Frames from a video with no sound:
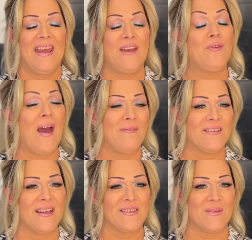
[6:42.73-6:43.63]
If you
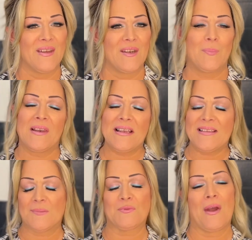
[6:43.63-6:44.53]
haven't done so yet,
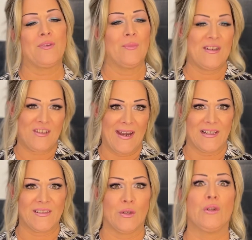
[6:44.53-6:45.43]
please subscribe to my
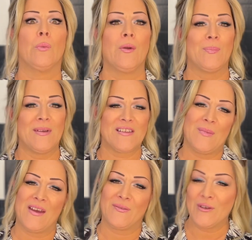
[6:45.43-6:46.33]
channel so you won't miss
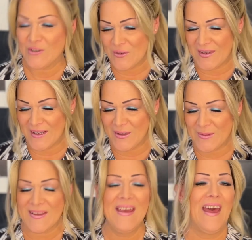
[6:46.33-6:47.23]
my future
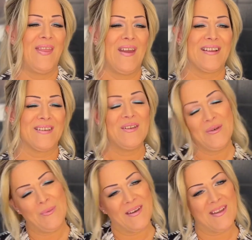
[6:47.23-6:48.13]
videos. And there's a
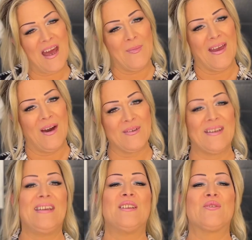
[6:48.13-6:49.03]
new one coming out
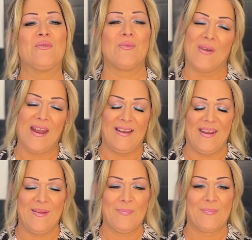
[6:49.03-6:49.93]
each Friday.